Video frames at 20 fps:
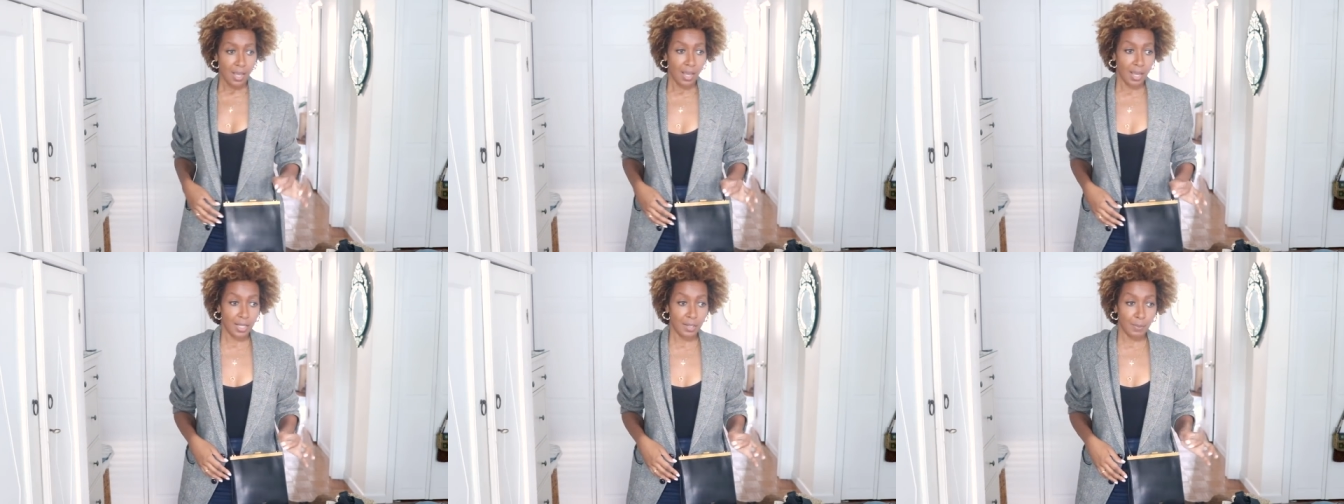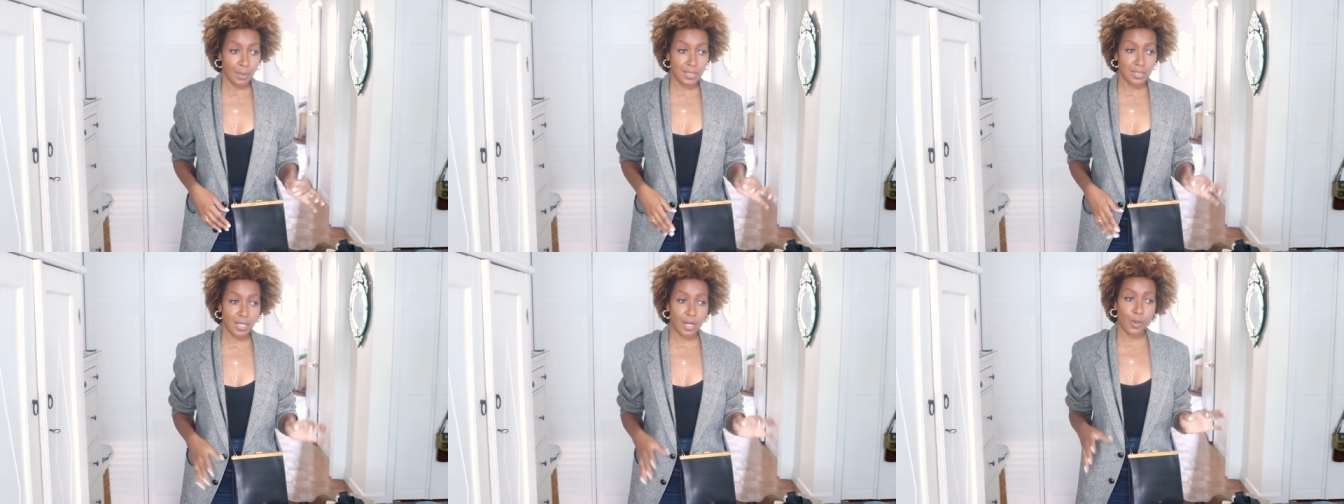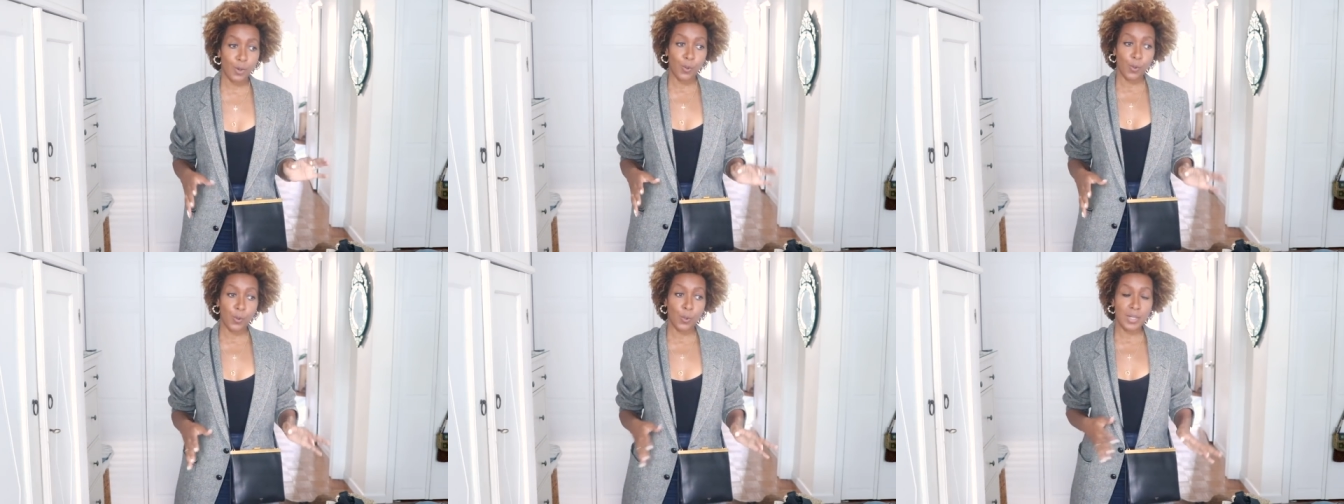Anyway,
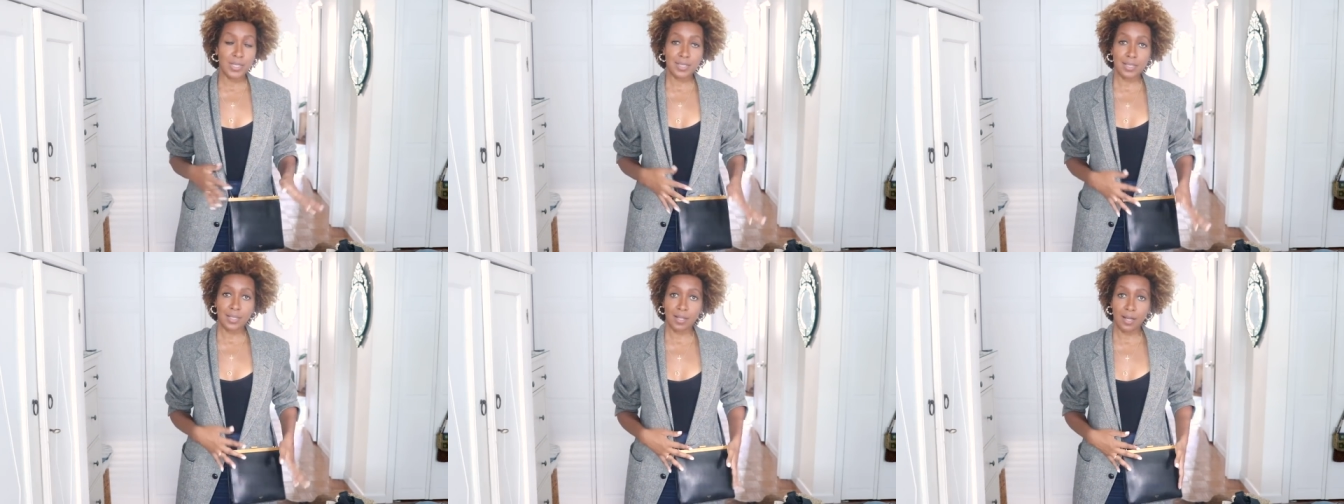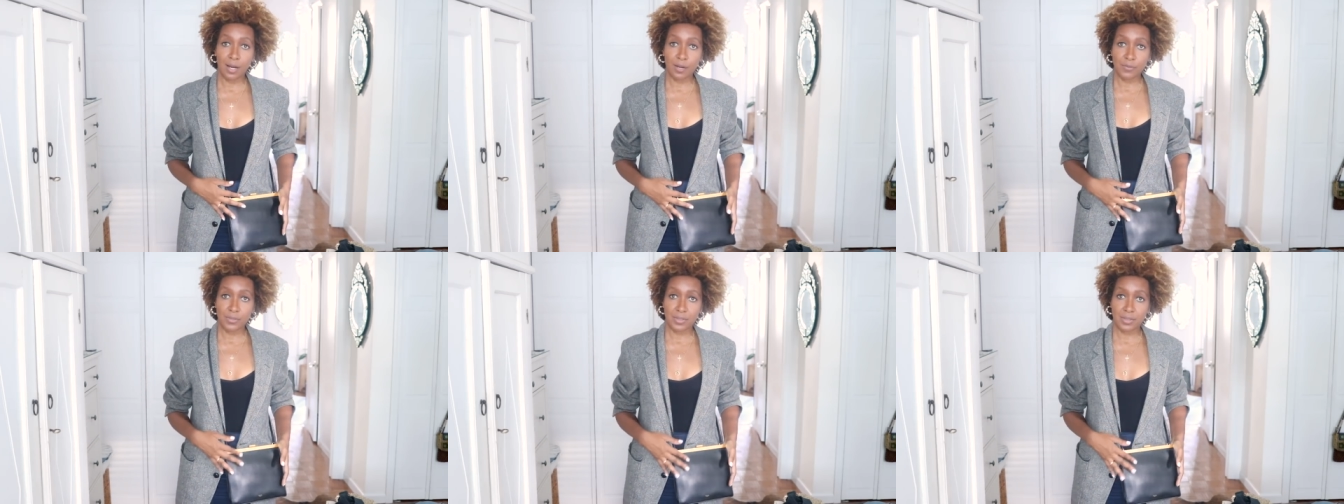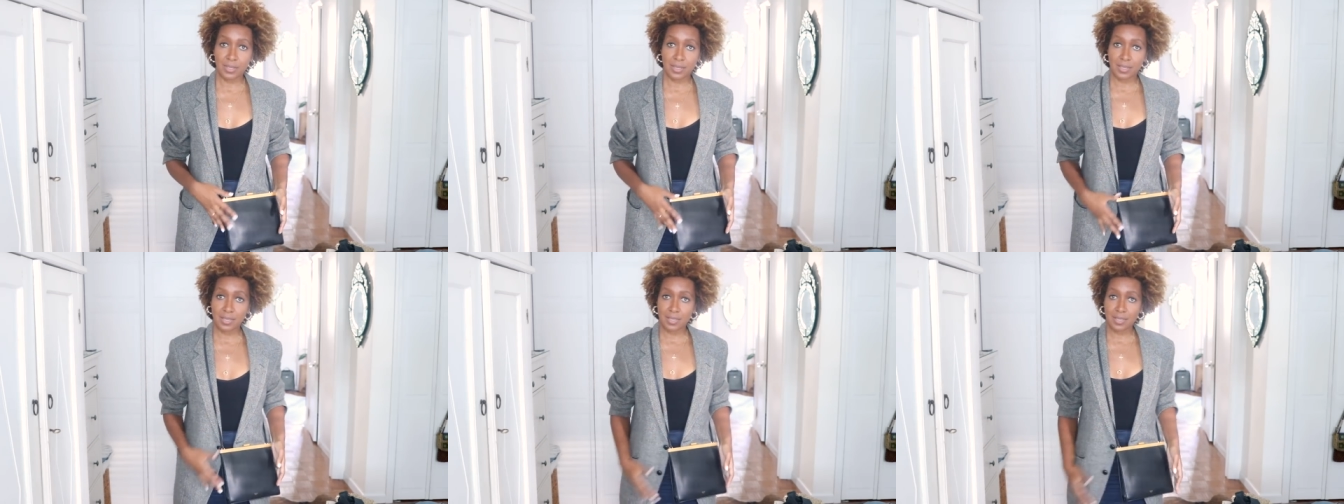so I always loved
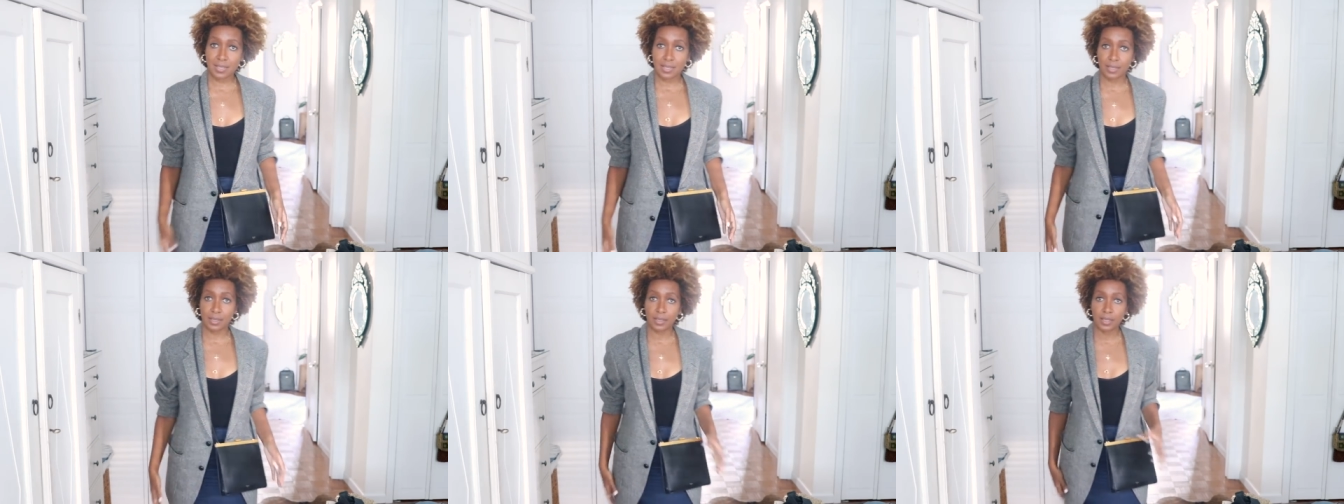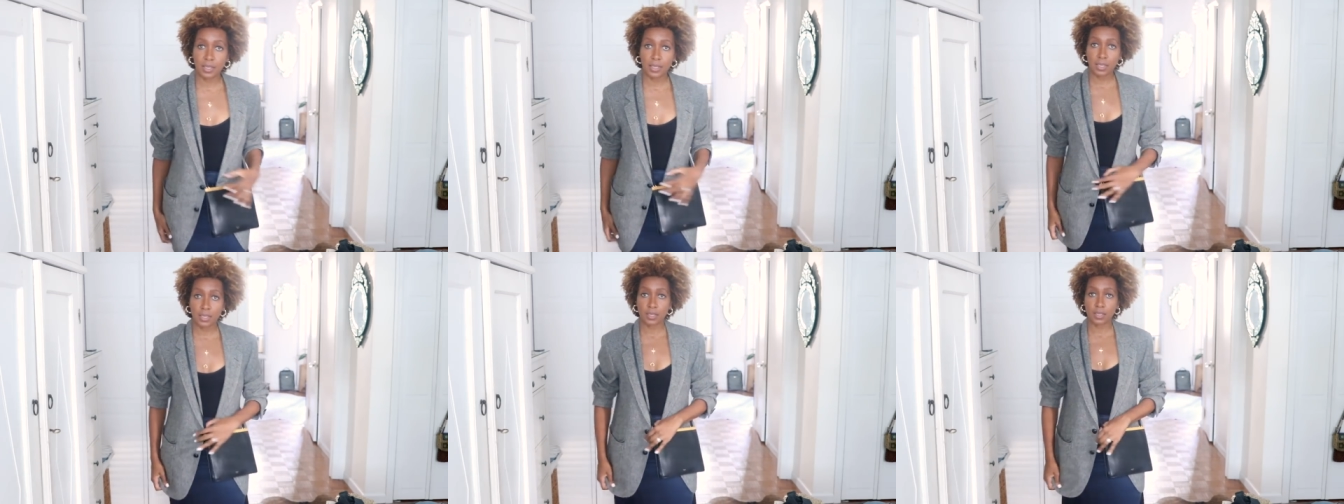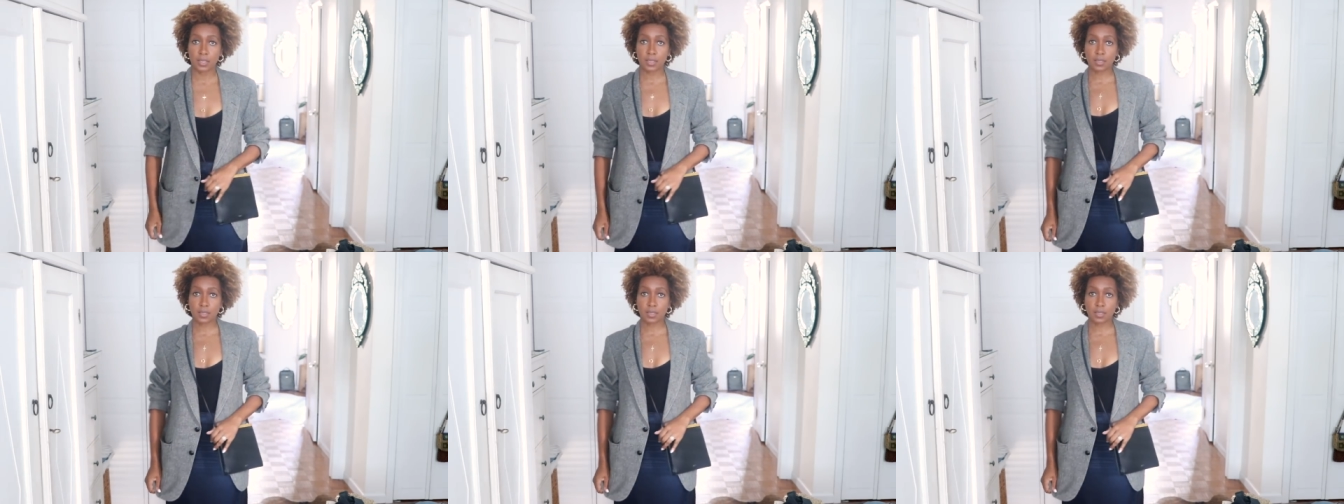this Celine